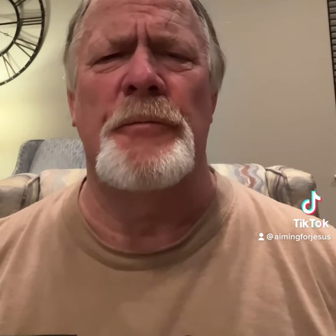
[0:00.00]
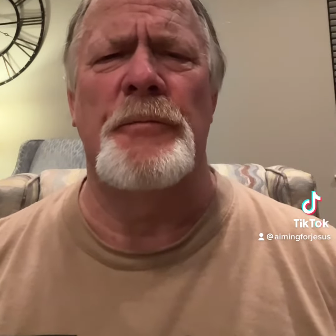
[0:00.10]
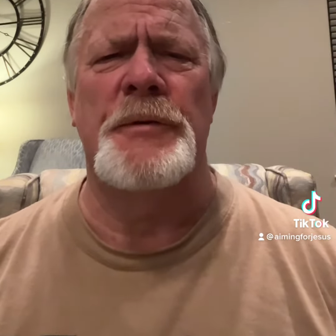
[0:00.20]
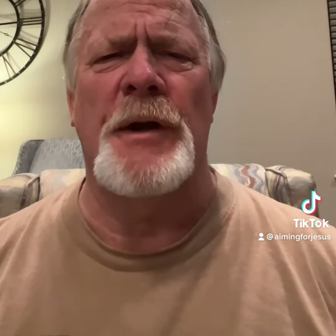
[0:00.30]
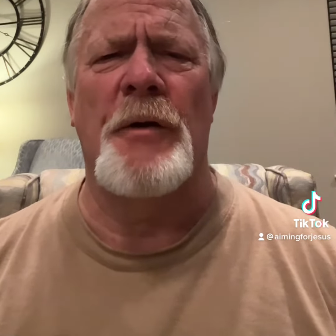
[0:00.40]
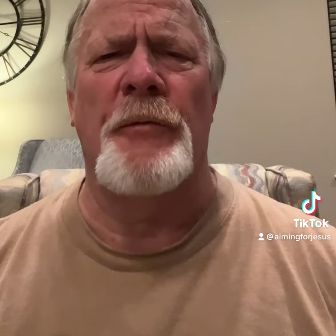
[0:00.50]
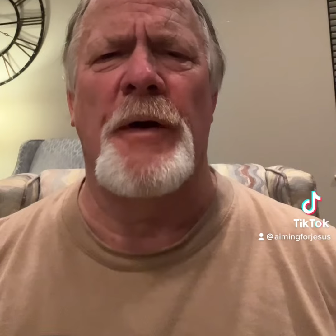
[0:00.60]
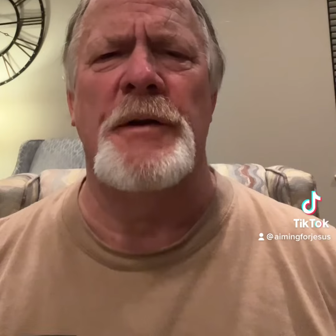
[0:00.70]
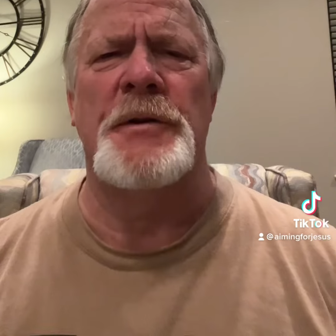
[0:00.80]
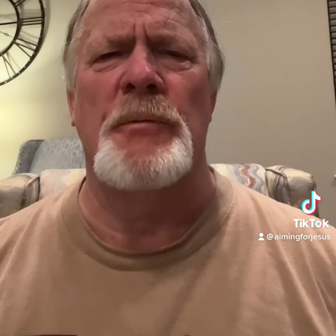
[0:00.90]

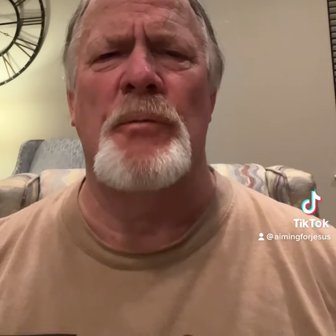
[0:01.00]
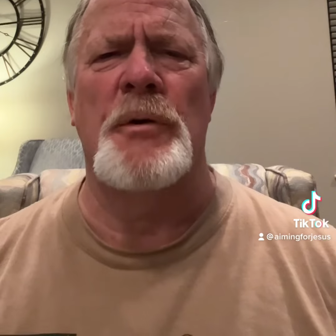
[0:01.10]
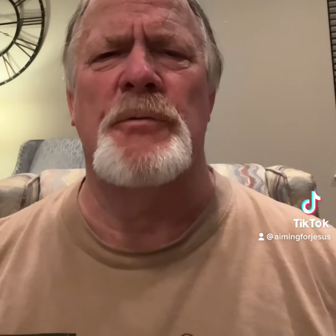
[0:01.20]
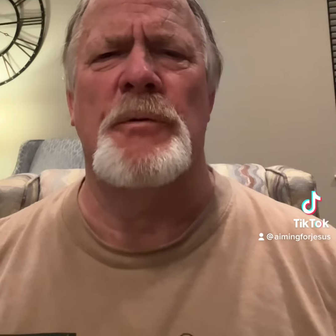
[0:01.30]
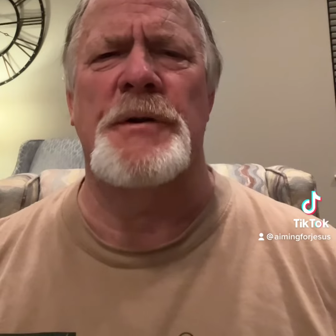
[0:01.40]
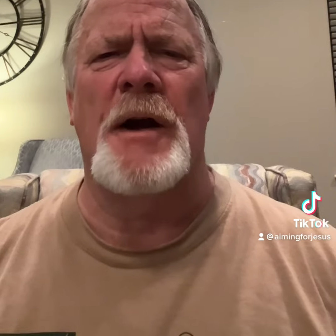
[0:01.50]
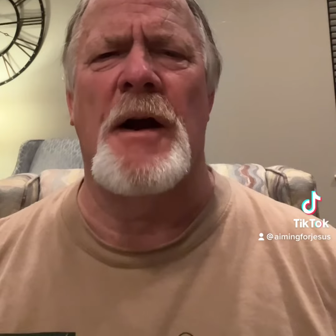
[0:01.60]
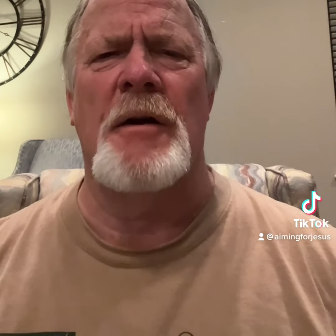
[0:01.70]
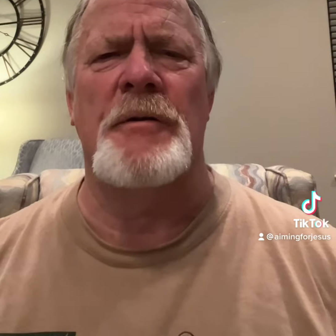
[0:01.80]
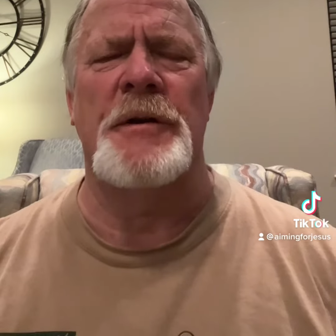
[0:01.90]
salvation, which was
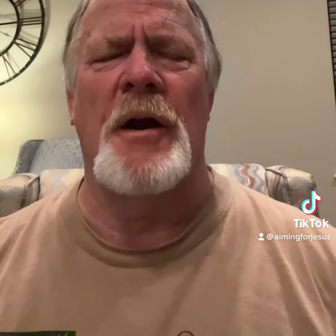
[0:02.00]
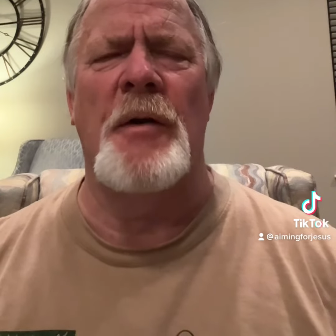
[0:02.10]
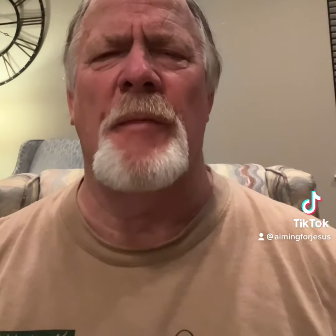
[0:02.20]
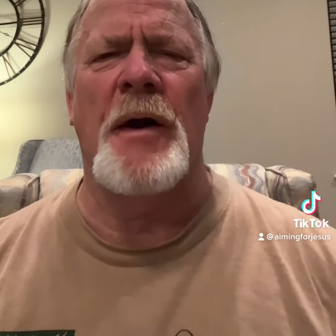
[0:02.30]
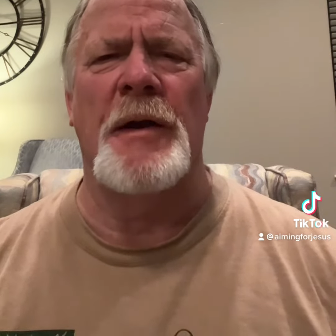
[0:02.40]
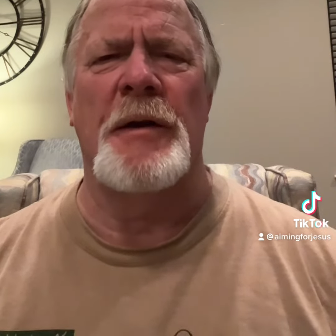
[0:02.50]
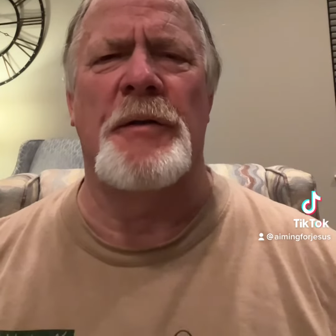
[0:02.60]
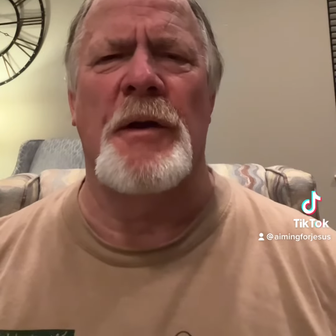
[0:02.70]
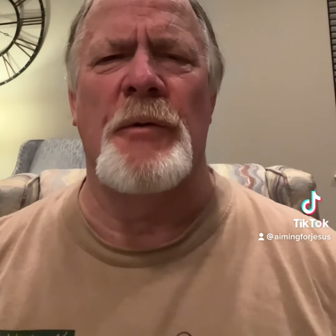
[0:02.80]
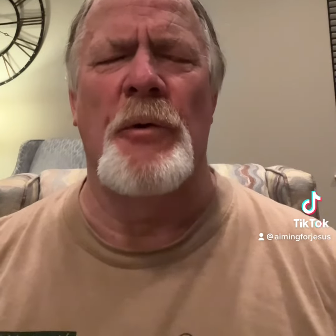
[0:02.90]
ours not by
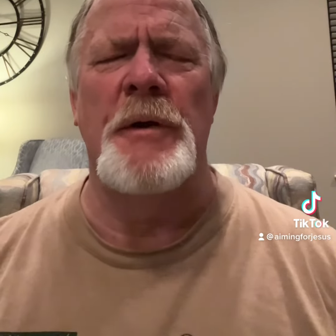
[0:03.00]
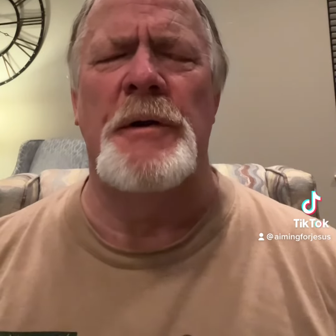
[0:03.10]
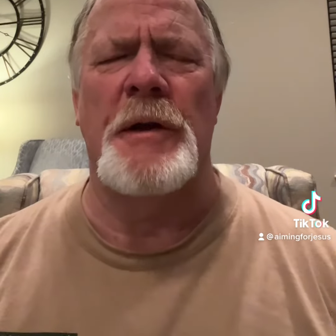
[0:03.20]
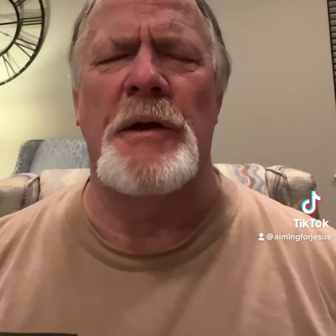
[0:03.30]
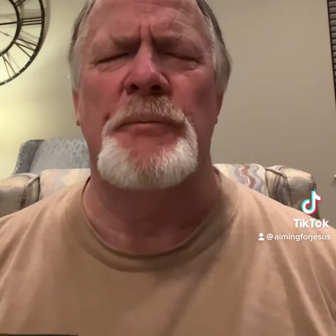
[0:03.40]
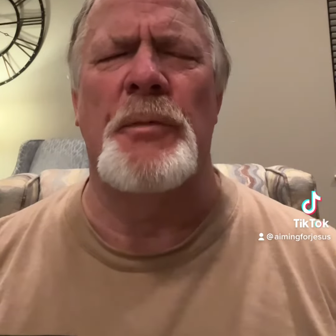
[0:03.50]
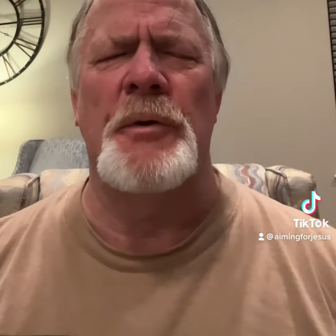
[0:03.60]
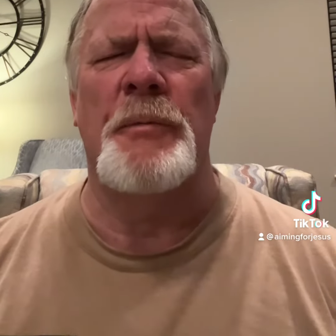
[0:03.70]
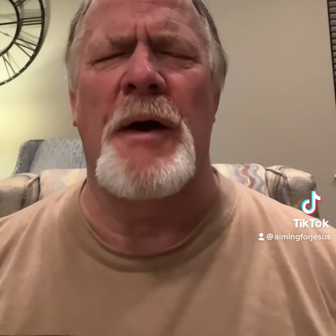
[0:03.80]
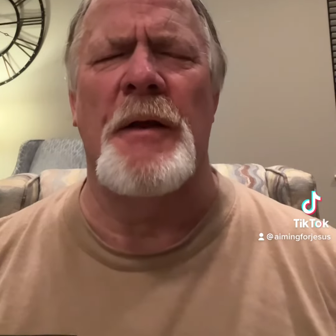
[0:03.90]
anything we did,
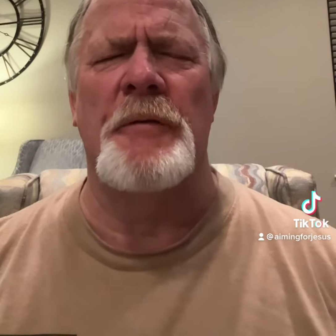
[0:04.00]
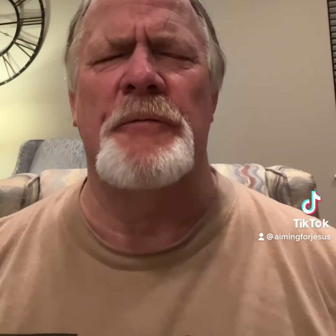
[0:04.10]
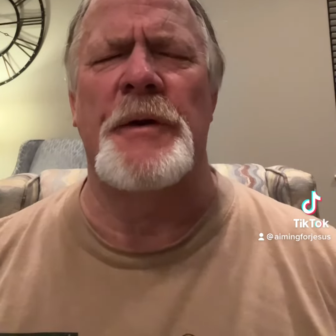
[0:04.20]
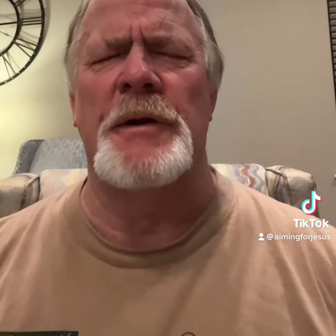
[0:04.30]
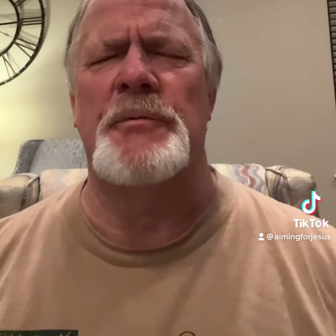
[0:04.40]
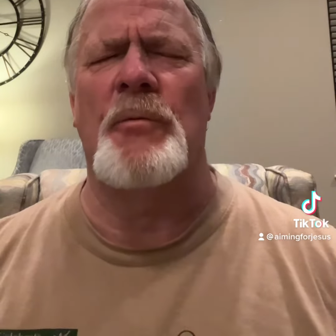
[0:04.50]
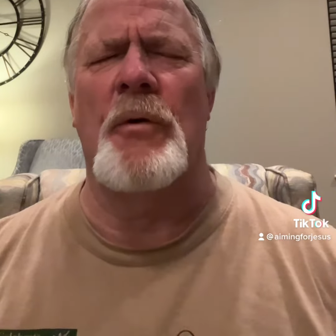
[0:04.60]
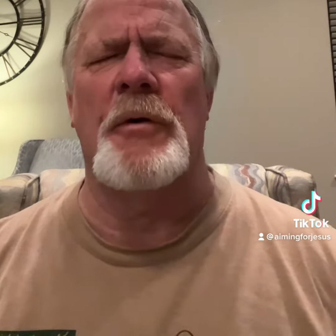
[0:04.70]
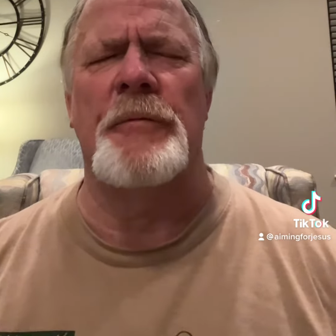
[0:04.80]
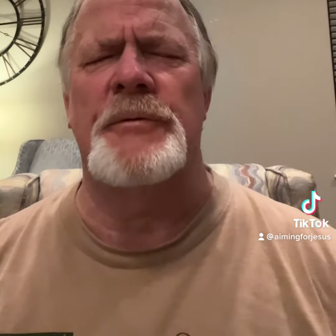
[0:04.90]
but by the finished
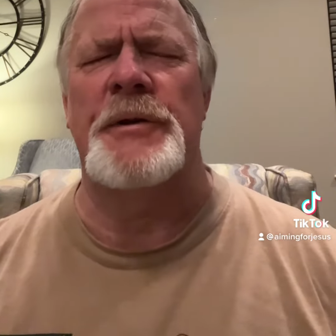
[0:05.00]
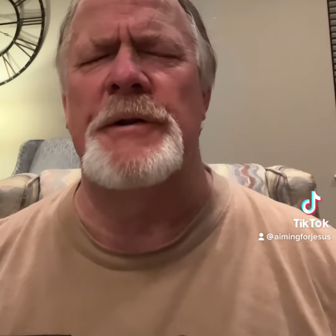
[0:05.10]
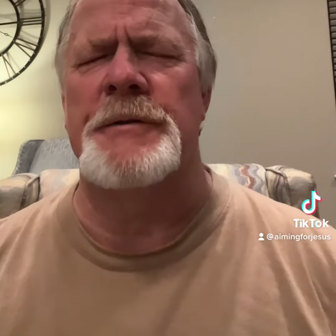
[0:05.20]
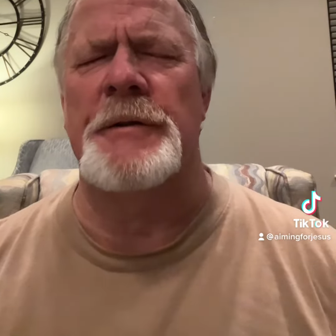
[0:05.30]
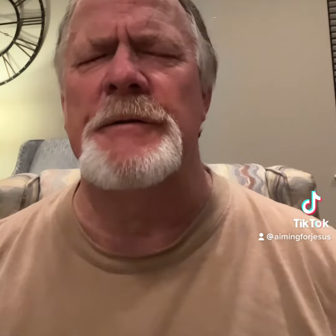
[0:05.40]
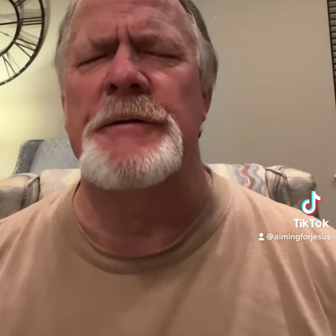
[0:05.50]
work of Jesus.